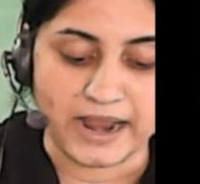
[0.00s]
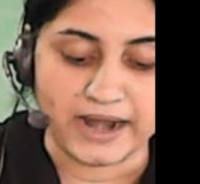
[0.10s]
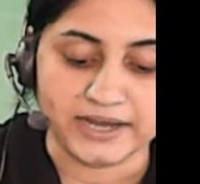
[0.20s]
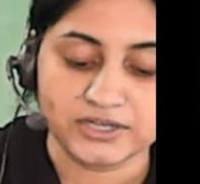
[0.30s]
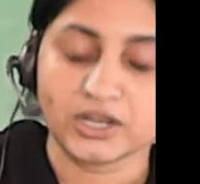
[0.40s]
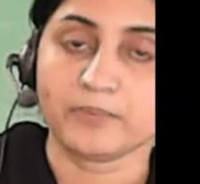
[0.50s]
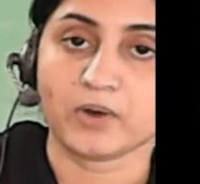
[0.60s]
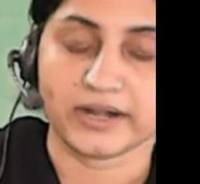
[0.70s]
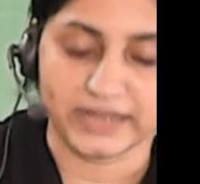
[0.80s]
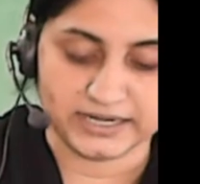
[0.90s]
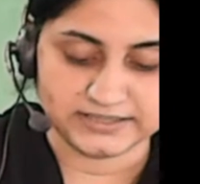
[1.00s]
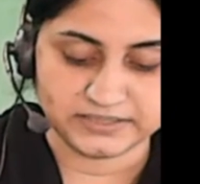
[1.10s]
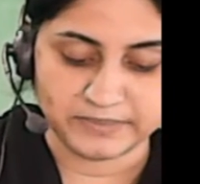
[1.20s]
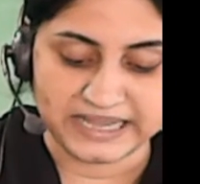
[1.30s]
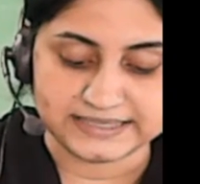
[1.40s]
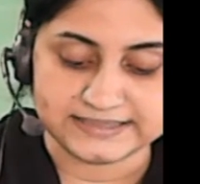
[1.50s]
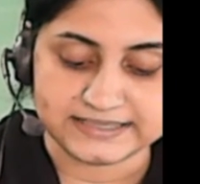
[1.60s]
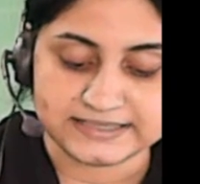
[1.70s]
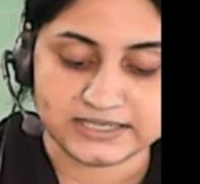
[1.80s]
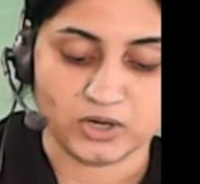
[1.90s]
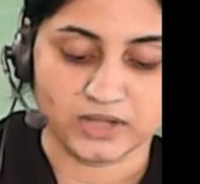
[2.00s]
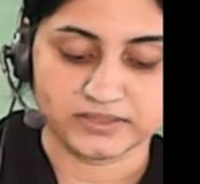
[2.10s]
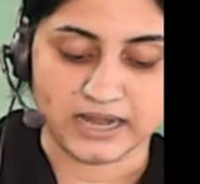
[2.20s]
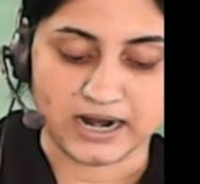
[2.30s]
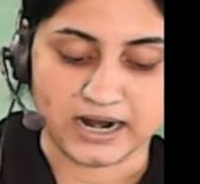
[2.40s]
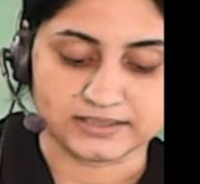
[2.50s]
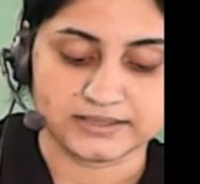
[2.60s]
variety of organisms existing on the earth,